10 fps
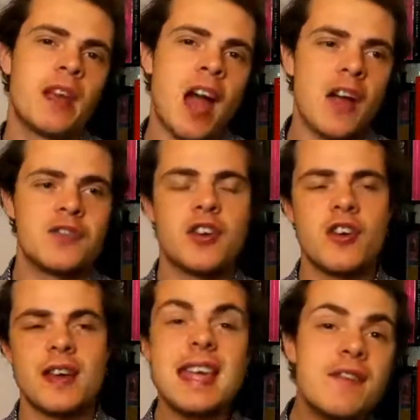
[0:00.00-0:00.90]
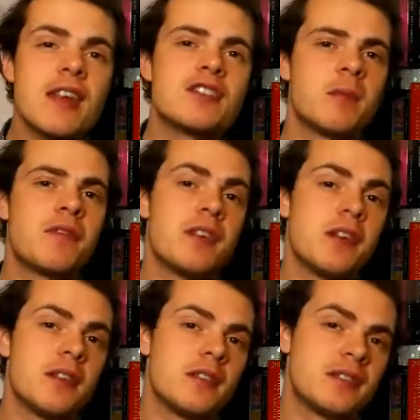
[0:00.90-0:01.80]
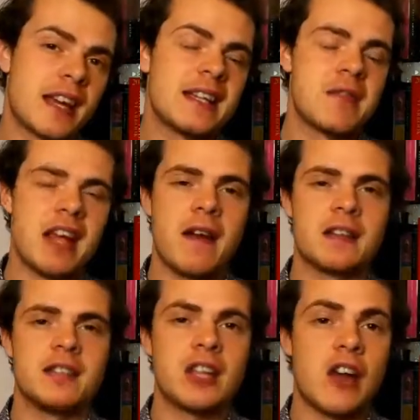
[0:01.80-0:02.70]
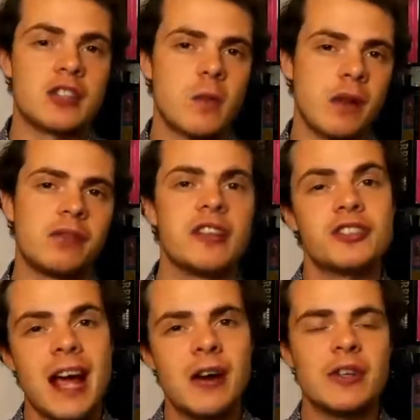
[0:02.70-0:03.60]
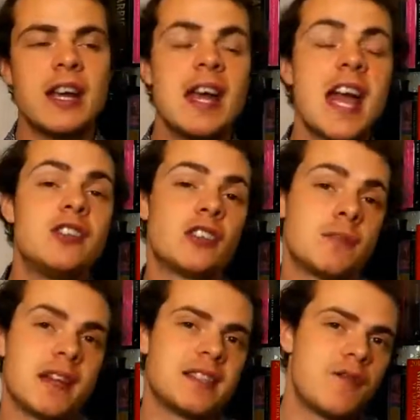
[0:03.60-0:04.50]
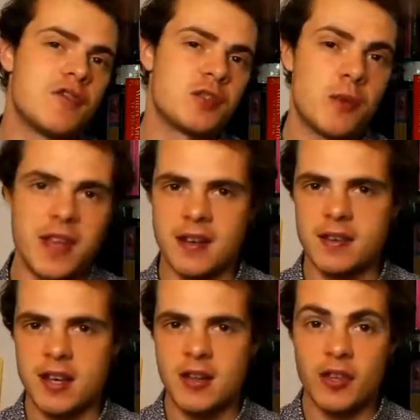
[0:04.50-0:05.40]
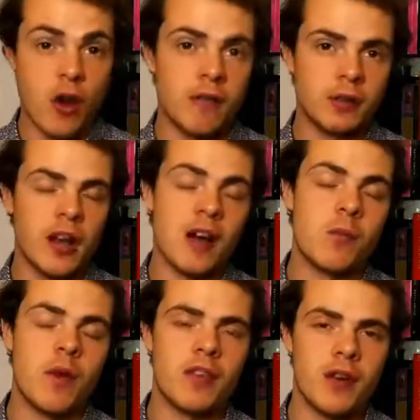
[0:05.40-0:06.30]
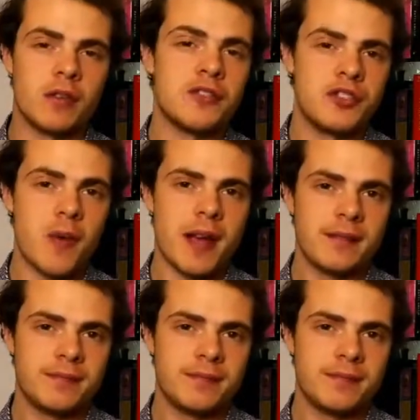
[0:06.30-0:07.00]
And so even if some of the secondary characters aren't as well fleshed out, it does make sense within the novel and what the novel is doing.